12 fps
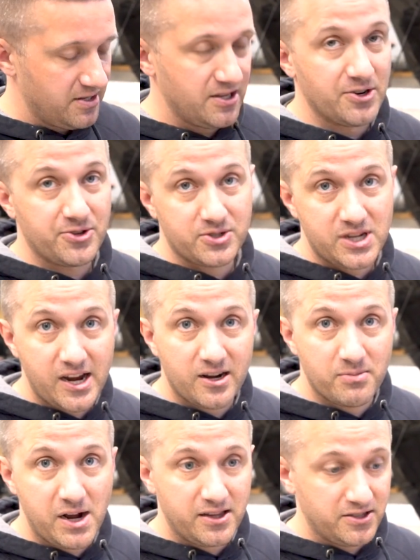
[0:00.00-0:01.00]
You know, those
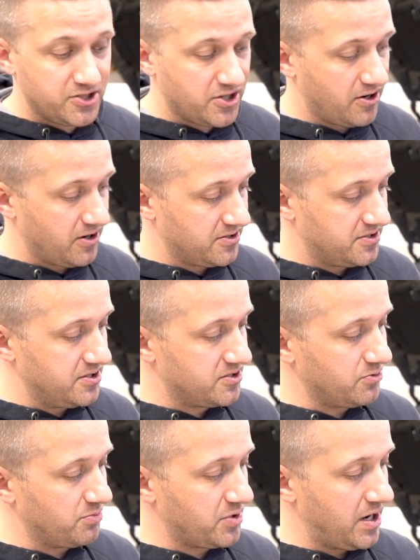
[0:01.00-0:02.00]
higher mileage cars,
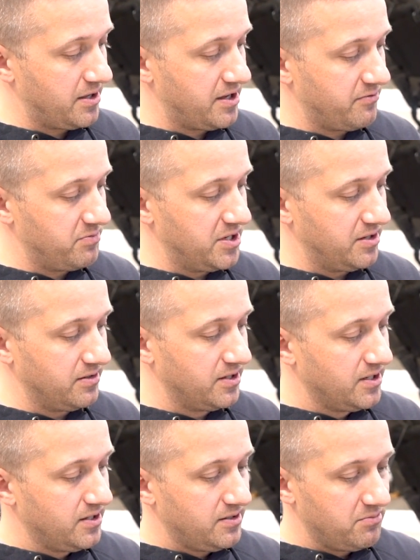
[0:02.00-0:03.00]
this will probably have been
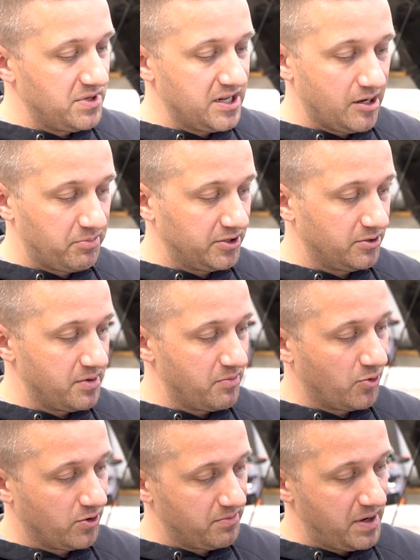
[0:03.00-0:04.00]
beat up a little bit
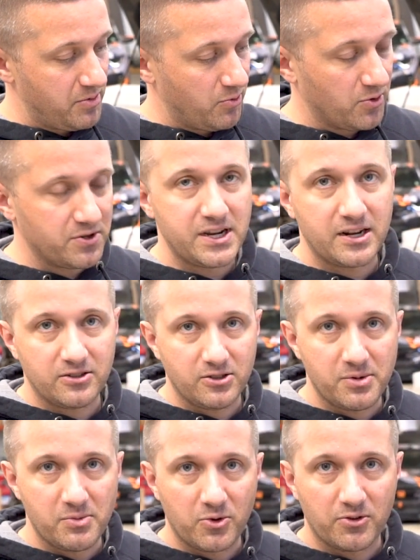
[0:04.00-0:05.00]
more, maybe worn down a
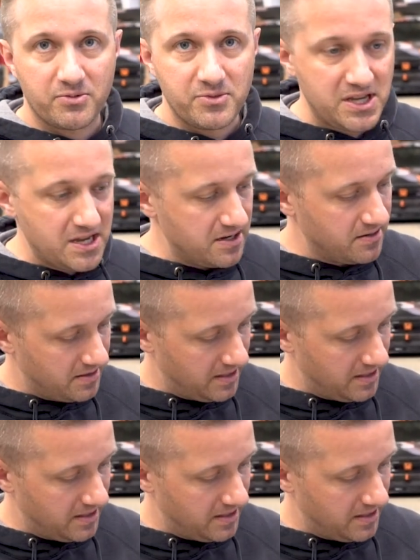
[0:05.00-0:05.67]
little bit more from the heat.